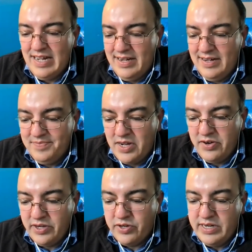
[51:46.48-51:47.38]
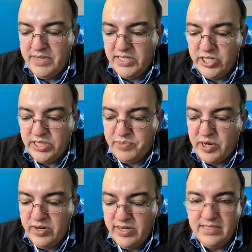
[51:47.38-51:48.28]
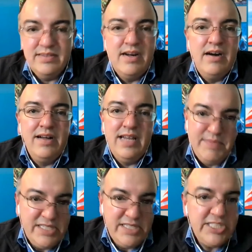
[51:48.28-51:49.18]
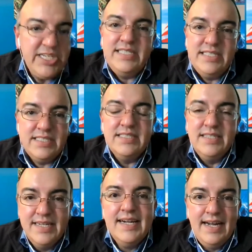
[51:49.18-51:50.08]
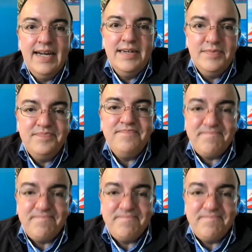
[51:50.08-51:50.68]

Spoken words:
especially under the current administration priorities on climate change. And